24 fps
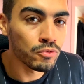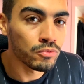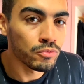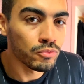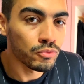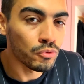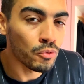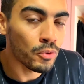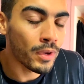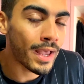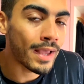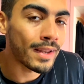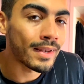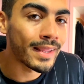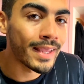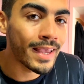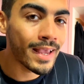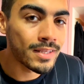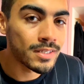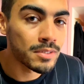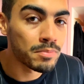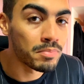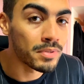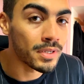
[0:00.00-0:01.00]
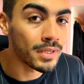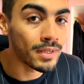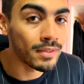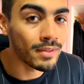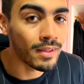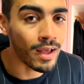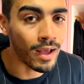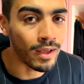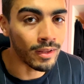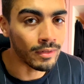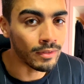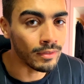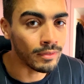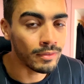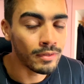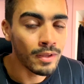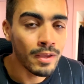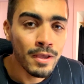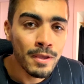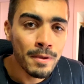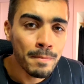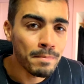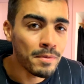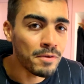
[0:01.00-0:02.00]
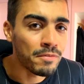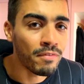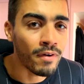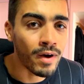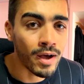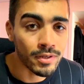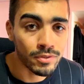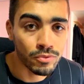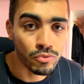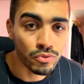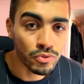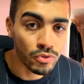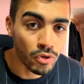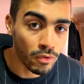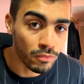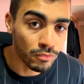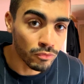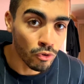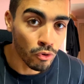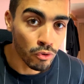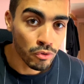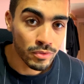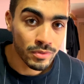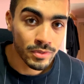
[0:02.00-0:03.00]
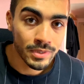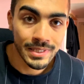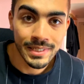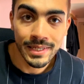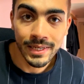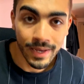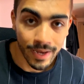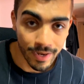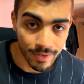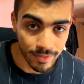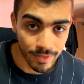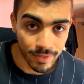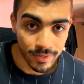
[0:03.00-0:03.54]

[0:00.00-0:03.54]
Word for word: you can gain speed and be fast to solve those CKAD